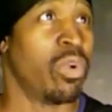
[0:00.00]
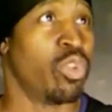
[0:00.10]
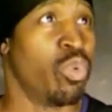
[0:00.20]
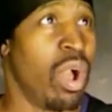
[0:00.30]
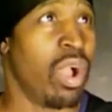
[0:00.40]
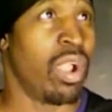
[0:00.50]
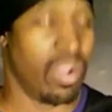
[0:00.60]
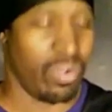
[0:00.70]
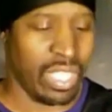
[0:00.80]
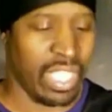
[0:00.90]
Oh, you
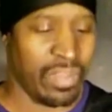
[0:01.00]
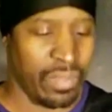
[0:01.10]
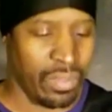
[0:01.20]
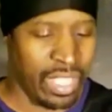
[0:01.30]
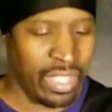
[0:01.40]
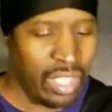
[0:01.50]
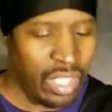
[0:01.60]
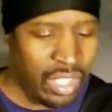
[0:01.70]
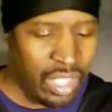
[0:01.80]
are? Okay, okay.